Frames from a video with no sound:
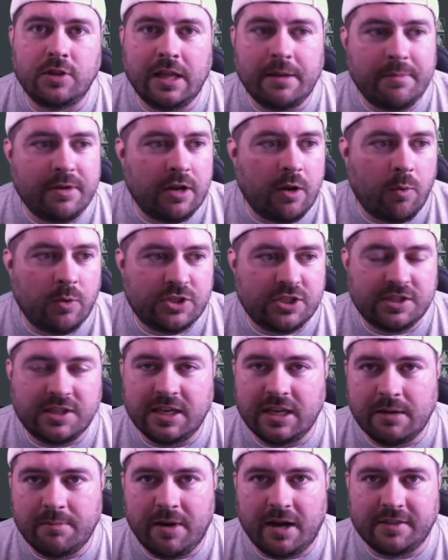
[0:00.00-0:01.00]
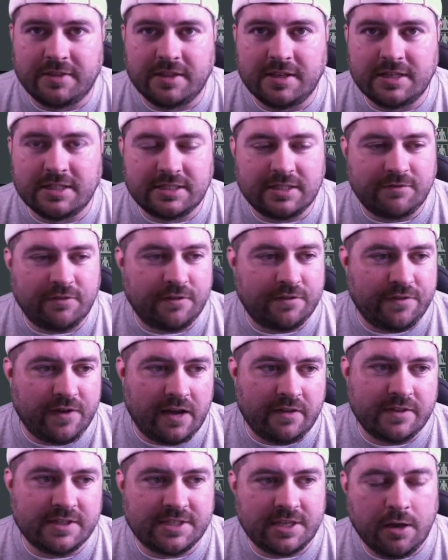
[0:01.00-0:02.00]
Let me know what you think about this. If you
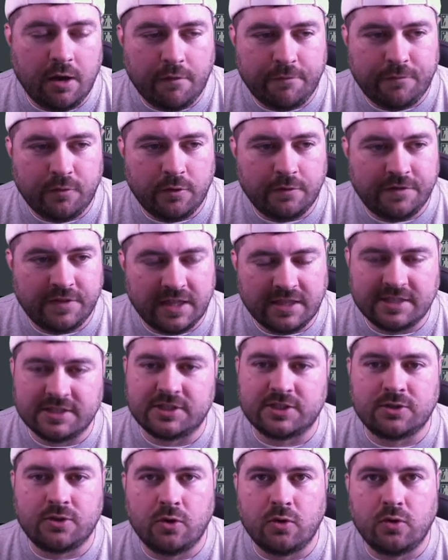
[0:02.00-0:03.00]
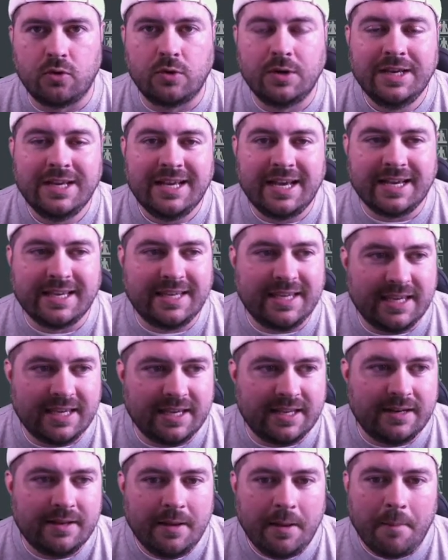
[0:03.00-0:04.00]
found this helpful, if you think this is cool.
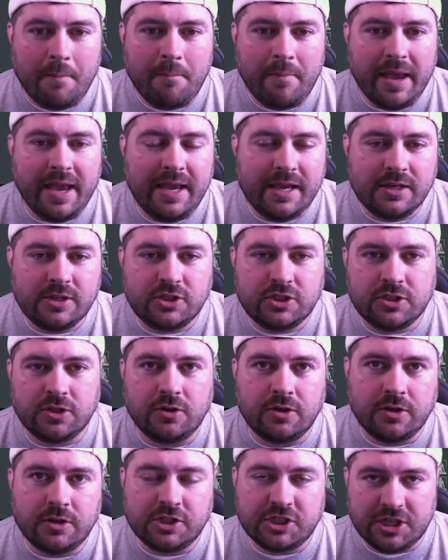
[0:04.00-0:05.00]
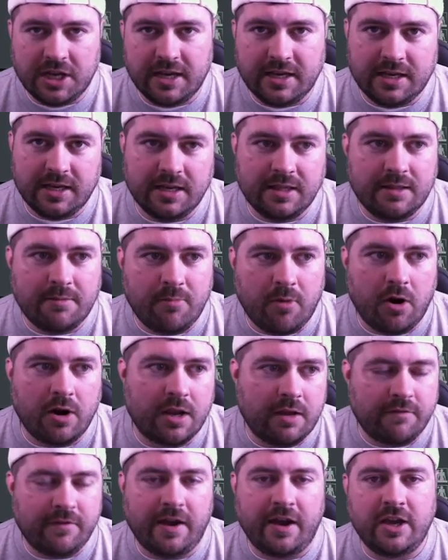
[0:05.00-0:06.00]
Again, make sure you're checking the
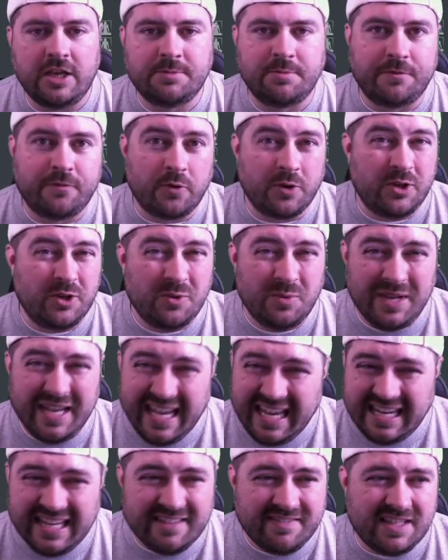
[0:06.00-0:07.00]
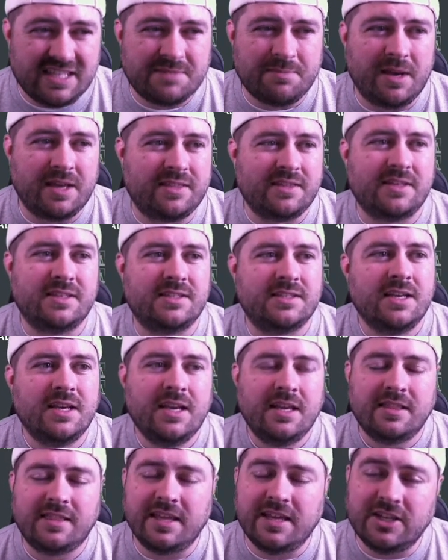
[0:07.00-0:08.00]
market values before you do any of these methods.
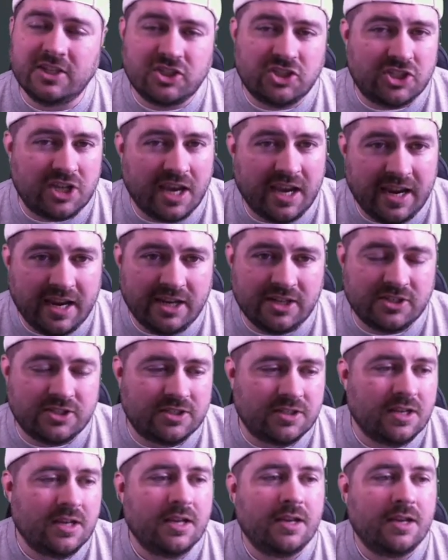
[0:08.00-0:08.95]
Things change.